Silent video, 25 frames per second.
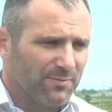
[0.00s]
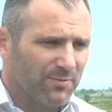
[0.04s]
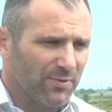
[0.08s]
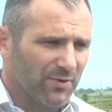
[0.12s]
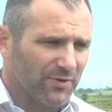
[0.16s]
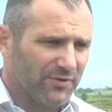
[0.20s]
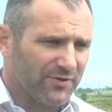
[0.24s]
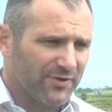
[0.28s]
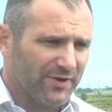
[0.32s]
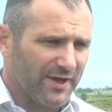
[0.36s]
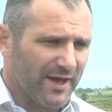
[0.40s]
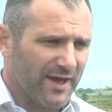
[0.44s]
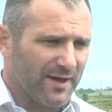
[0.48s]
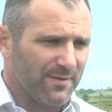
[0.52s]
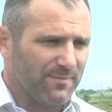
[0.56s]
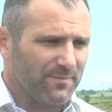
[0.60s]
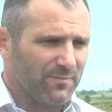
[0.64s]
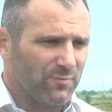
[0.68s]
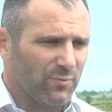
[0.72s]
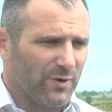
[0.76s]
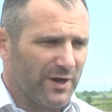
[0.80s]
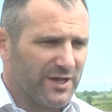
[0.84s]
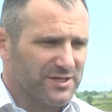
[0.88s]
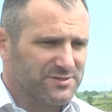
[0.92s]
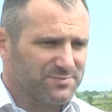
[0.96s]
But
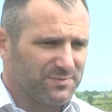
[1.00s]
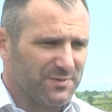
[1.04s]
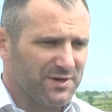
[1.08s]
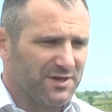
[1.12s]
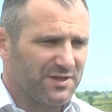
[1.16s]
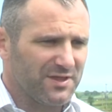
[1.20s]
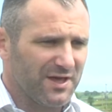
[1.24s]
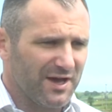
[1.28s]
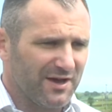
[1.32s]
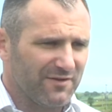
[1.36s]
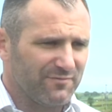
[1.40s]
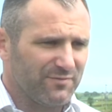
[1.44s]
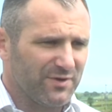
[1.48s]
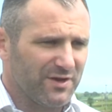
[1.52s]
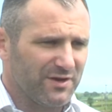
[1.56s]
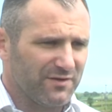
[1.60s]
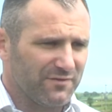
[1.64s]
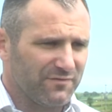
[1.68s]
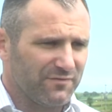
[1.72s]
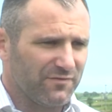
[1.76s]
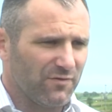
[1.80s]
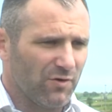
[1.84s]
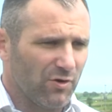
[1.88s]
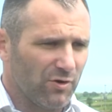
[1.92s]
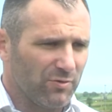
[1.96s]
um, Westmeath have been a
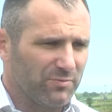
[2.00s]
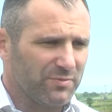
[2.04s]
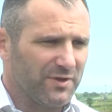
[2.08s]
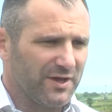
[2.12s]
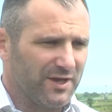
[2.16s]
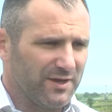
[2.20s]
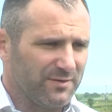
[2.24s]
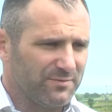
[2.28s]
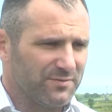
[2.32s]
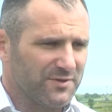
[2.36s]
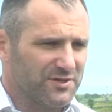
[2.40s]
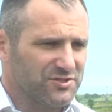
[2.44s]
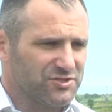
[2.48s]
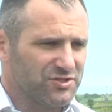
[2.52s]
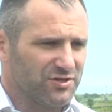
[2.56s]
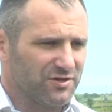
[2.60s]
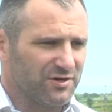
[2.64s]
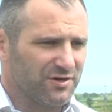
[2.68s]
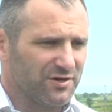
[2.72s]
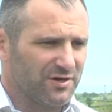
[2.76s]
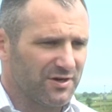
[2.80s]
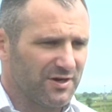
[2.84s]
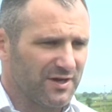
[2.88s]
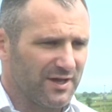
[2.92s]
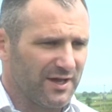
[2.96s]
form team this
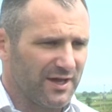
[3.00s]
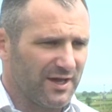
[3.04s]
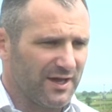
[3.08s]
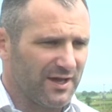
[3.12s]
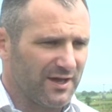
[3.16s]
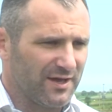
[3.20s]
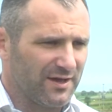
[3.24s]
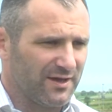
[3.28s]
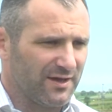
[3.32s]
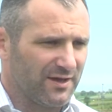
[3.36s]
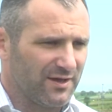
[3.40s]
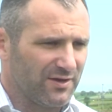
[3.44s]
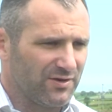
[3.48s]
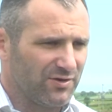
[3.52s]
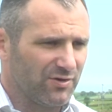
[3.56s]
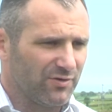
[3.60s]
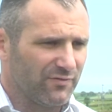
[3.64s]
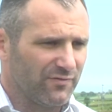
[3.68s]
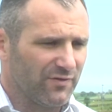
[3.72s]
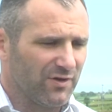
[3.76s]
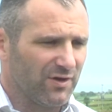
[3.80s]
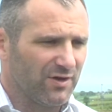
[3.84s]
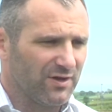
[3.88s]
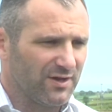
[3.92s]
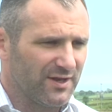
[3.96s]
year uh, in the
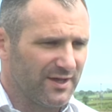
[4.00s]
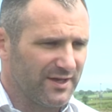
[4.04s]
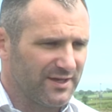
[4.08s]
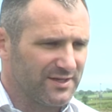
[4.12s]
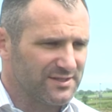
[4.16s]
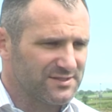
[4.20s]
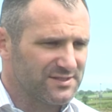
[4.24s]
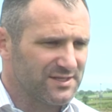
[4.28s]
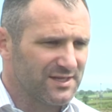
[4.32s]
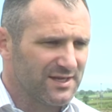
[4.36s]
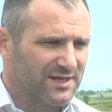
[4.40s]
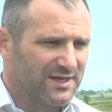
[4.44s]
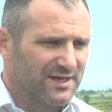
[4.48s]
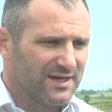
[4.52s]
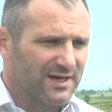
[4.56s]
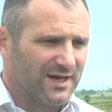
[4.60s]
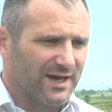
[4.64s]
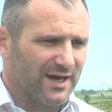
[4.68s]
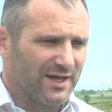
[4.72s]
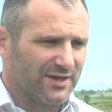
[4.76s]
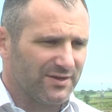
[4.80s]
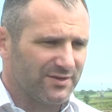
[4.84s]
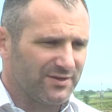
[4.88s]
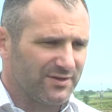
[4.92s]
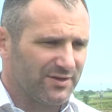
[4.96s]
overall leagues,
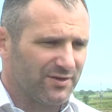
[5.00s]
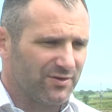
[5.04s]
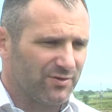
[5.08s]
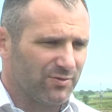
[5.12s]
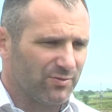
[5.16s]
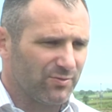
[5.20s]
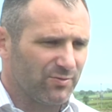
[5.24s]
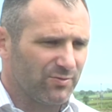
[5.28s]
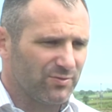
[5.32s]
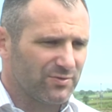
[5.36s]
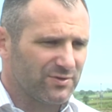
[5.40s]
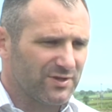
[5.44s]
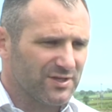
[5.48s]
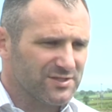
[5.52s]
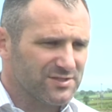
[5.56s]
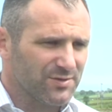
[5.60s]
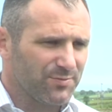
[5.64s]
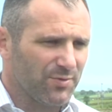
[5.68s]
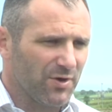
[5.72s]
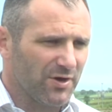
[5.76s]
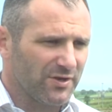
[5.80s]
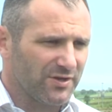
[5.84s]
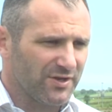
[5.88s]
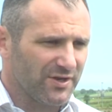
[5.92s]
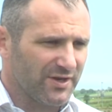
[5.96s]
and you know
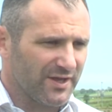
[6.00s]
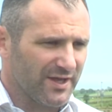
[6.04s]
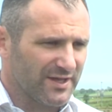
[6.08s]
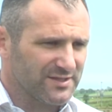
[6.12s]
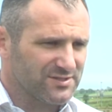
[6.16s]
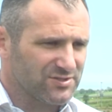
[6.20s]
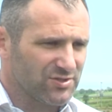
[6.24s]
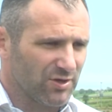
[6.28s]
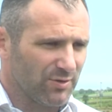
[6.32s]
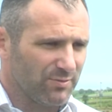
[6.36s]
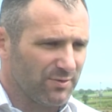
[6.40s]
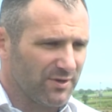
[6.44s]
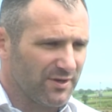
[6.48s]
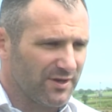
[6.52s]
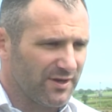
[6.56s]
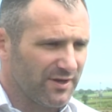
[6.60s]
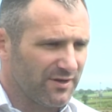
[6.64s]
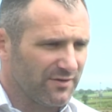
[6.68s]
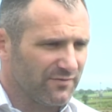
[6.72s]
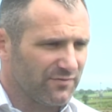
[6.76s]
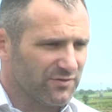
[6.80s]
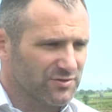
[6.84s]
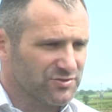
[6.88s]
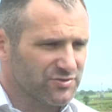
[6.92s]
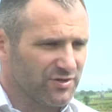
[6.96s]
disappointed against Dublin
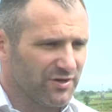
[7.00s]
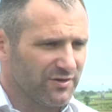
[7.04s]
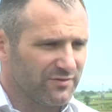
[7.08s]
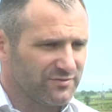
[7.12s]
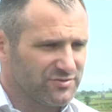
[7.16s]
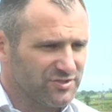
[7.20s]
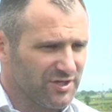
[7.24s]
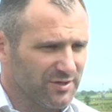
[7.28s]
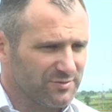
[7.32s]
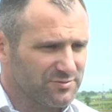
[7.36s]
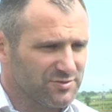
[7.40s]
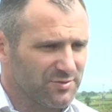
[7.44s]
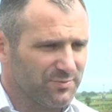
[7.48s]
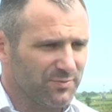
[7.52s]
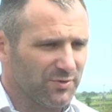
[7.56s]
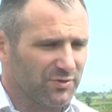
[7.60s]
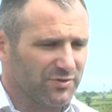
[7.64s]
in the first round championship.